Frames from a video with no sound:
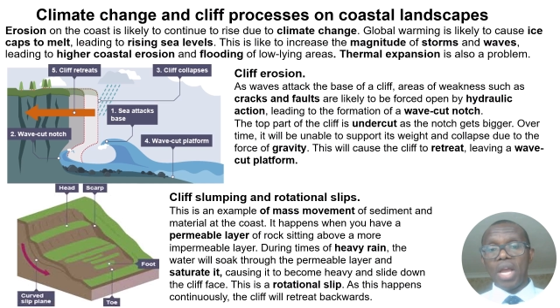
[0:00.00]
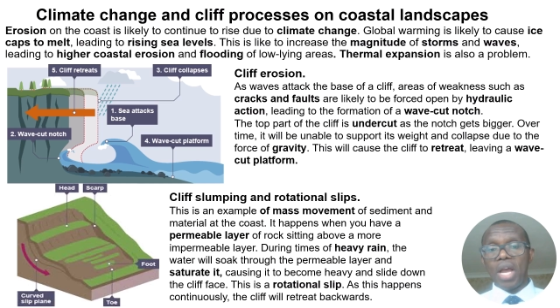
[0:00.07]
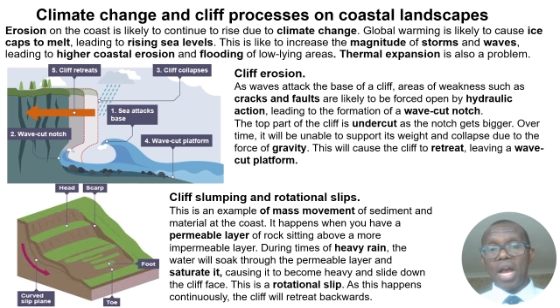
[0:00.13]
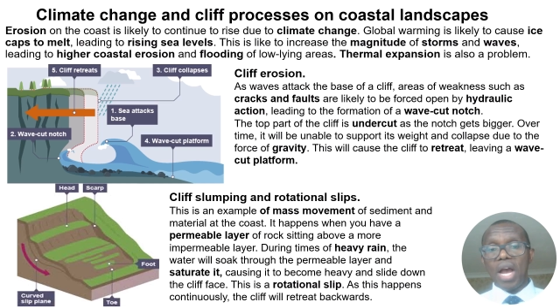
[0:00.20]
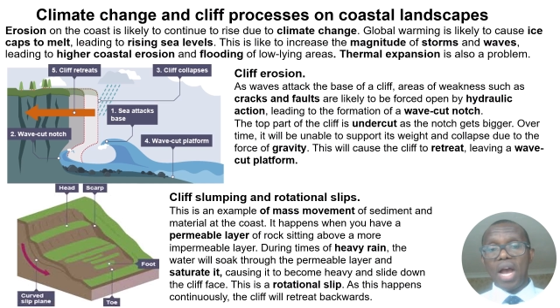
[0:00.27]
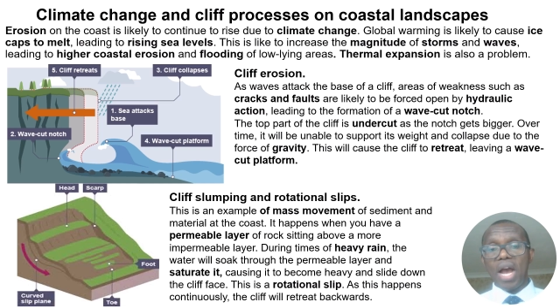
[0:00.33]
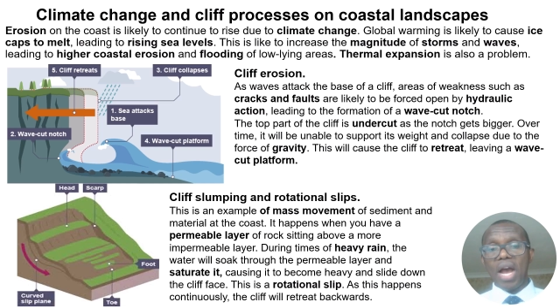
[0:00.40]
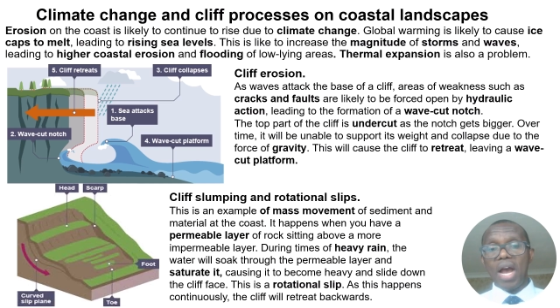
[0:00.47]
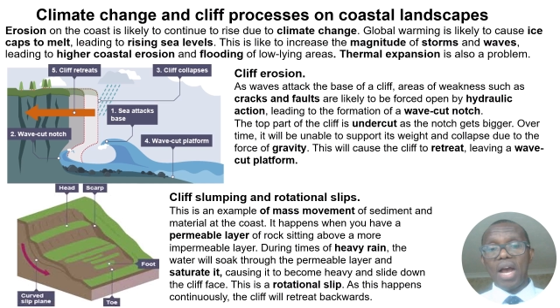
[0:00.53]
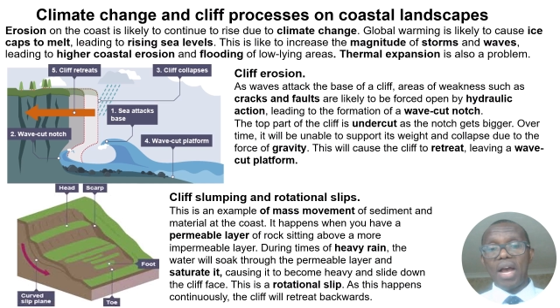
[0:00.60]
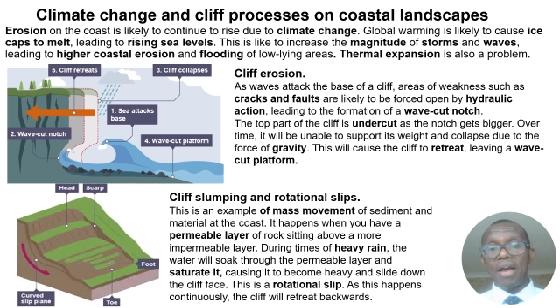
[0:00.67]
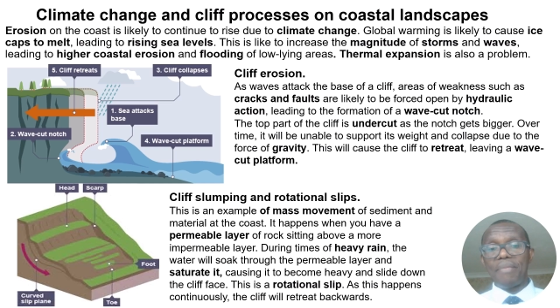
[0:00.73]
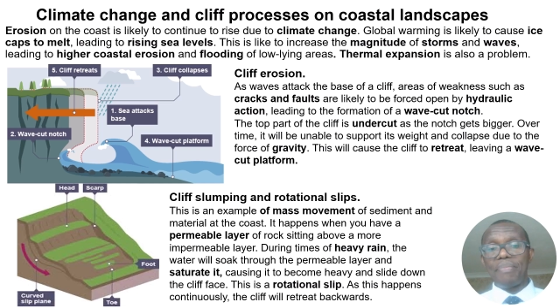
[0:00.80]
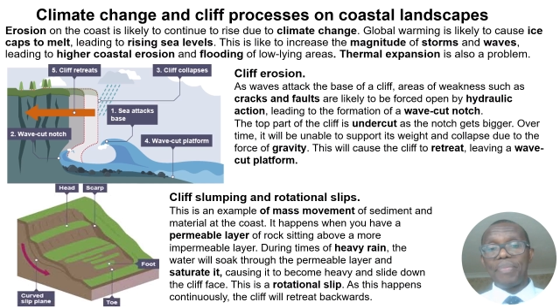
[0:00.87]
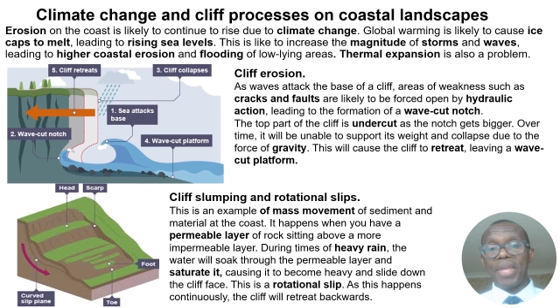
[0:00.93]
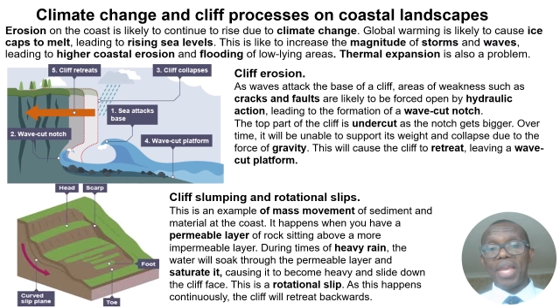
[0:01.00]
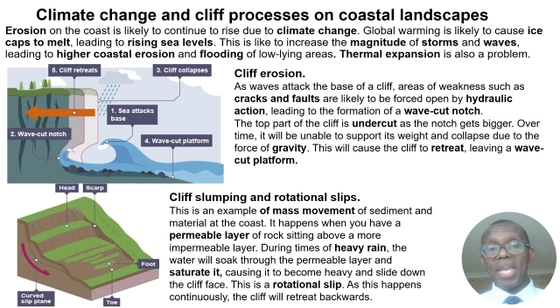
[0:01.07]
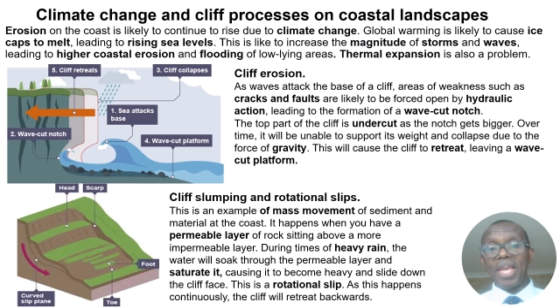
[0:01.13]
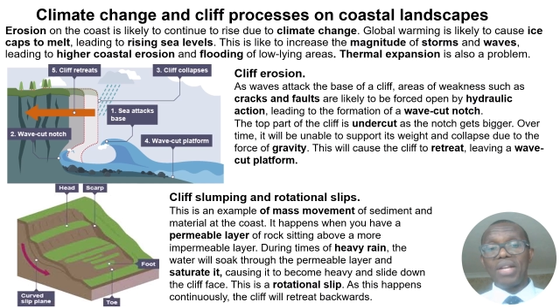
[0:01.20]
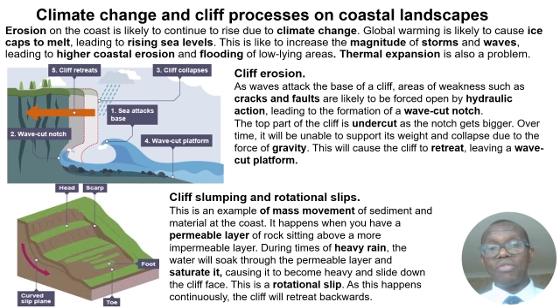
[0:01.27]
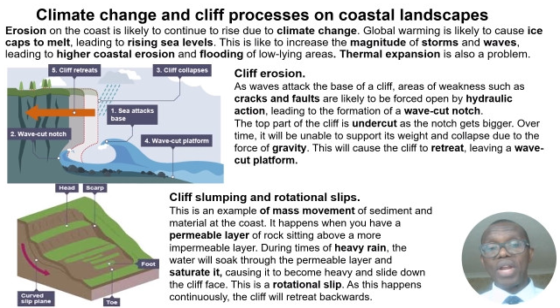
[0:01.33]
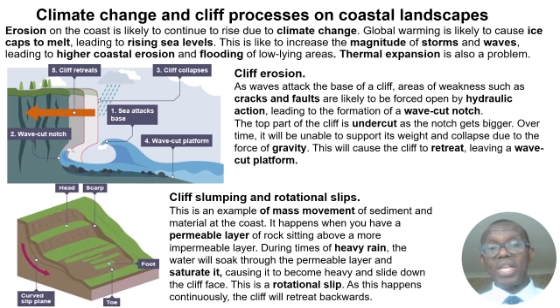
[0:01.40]

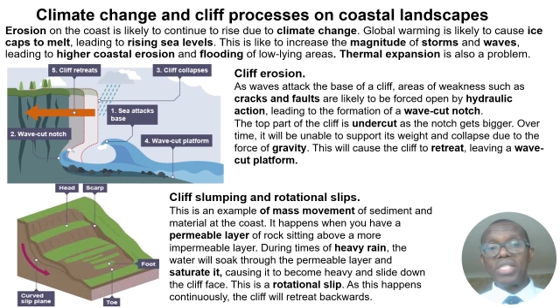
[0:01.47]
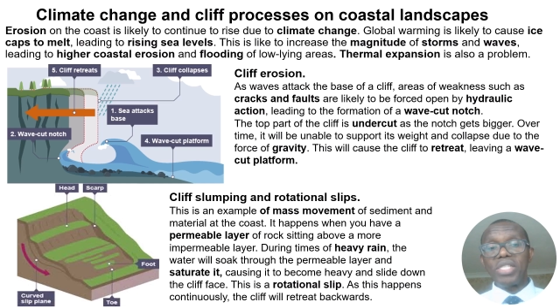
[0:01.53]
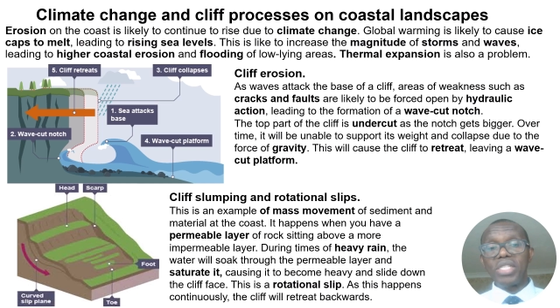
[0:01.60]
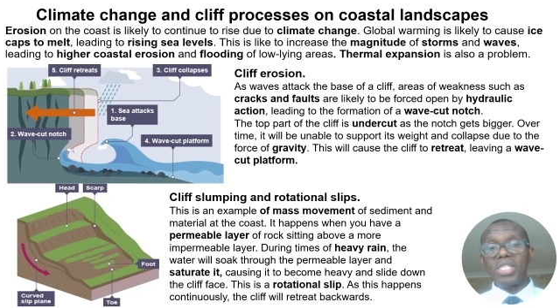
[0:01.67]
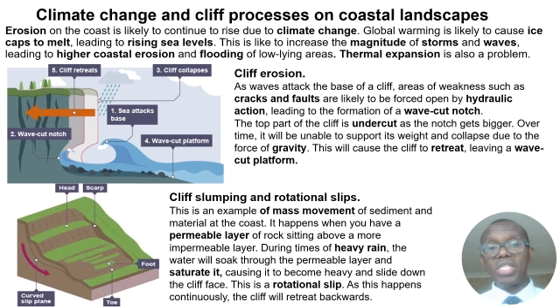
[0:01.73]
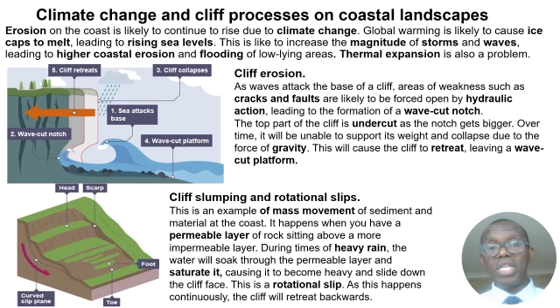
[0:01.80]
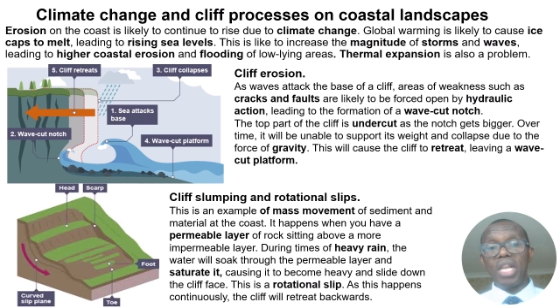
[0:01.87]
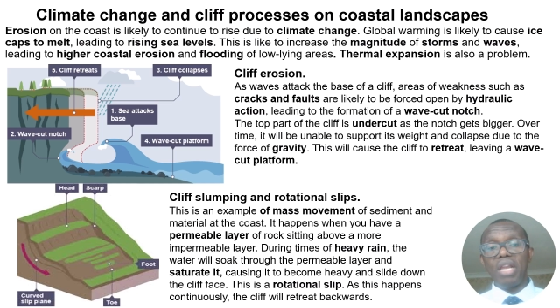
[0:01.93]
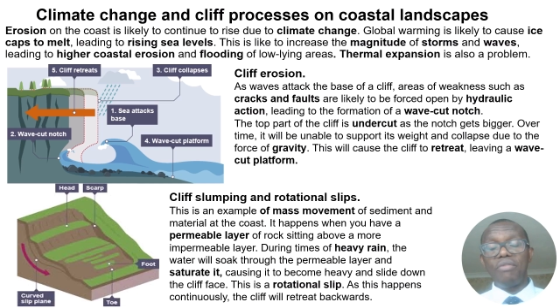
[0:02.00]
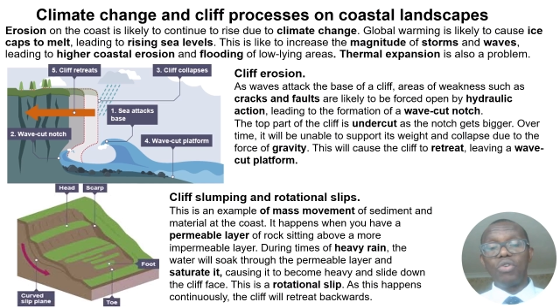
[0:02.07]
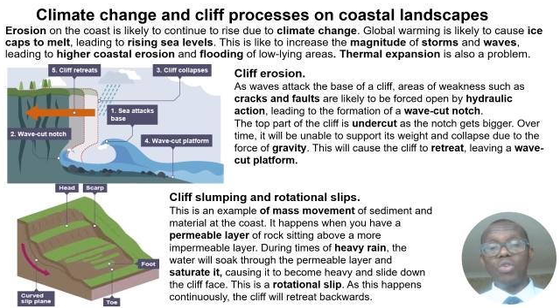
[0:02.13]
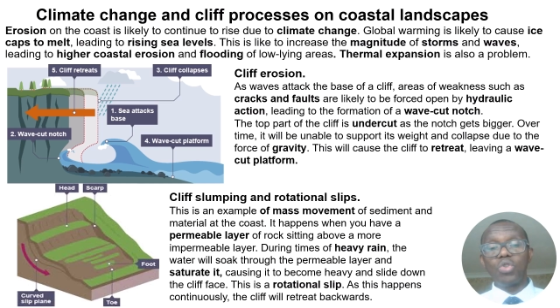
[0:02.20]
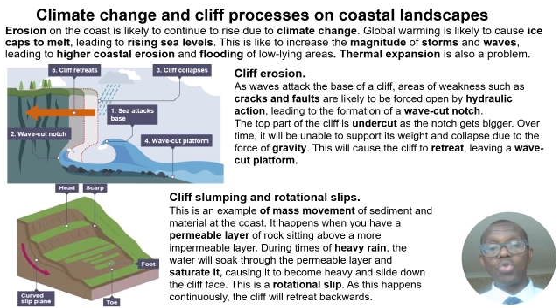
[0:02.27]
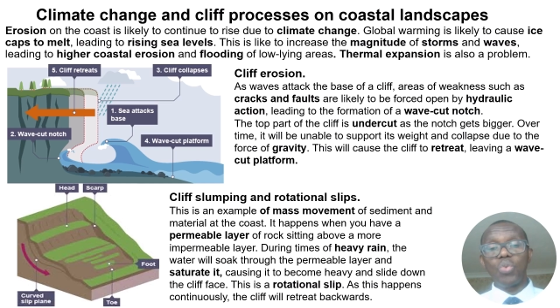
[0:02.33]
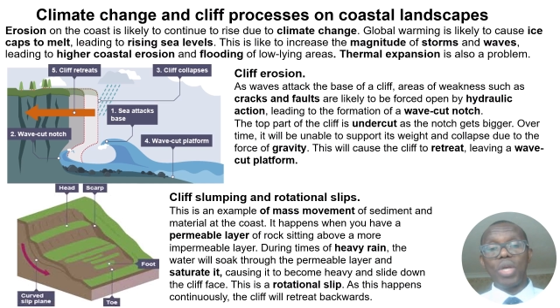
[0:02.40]
And rising sea levels